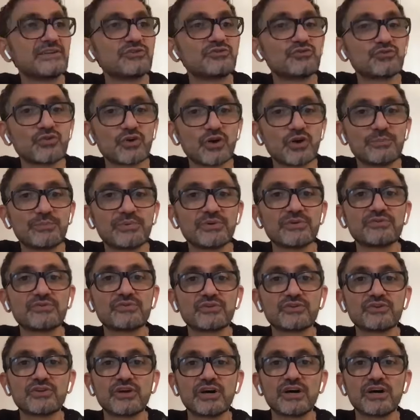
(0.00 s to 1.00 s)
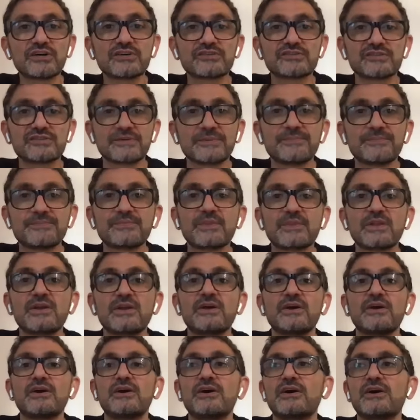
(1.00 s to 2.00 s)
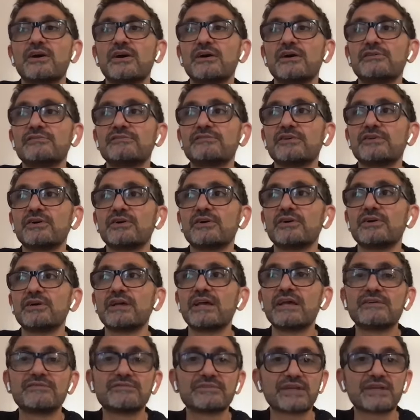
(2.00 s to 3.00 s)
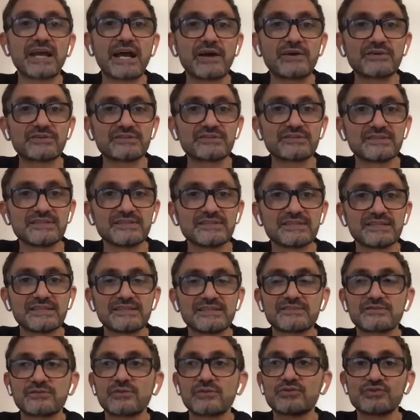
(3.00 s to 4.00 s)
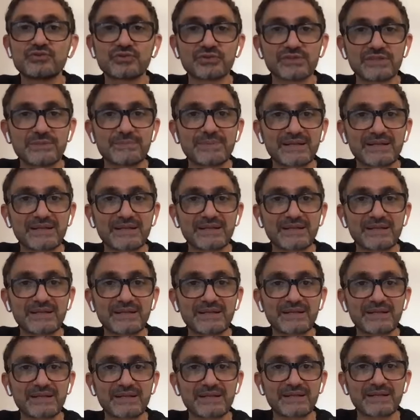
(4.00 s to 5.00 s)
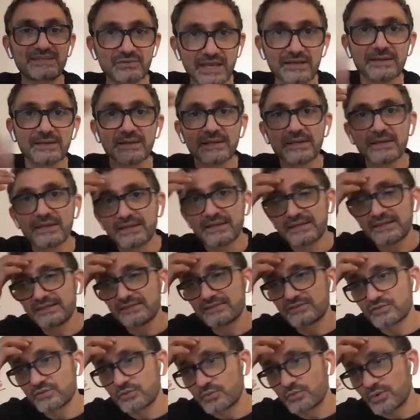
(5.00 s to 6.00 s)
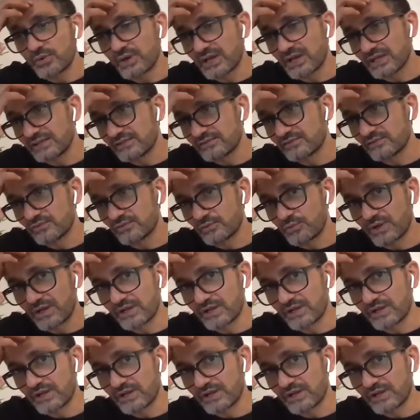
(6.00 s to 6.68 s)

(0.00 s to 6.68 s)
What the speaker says: decided to open the doors of every house. It's called Journée Particulière. It's a